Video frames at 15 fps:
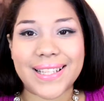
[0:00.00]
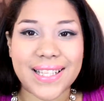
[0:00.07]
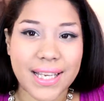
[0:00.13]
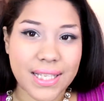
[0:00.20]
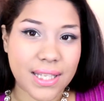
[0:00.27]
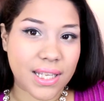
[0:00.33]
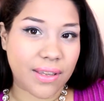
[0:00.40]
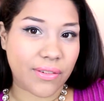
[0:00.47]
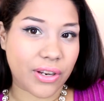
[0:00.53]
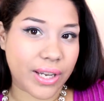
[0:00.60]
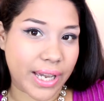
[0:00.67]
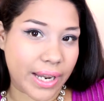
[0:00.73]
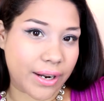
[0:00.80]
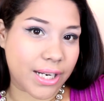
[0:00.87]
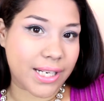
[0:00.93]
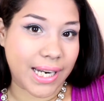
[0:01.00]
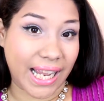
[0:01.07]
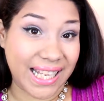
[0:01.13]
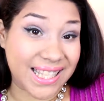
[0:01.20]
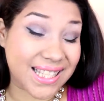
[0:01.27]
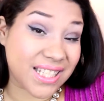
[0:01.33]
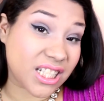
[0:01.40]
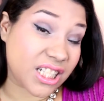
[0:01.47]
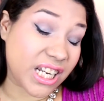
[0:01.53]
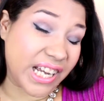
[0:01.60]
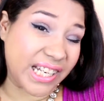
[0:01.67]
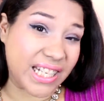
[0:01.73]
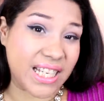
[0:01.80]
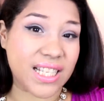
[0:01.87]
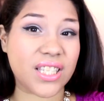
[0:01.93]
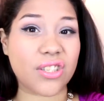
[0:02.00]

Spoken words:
It does leave your hair nice and shiny,